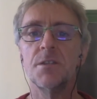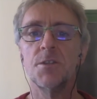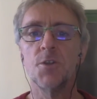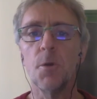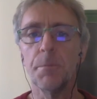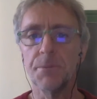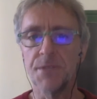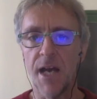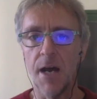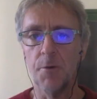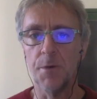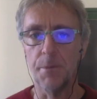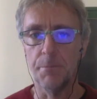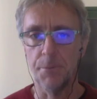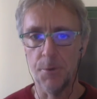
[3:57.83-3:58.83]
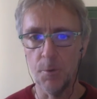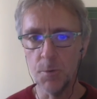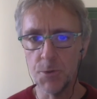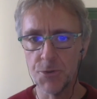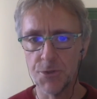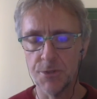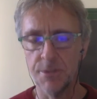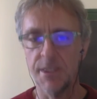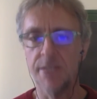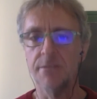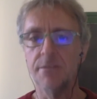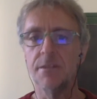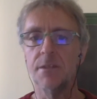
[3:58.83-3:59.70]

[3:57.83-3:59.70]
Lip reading: top-down approach that the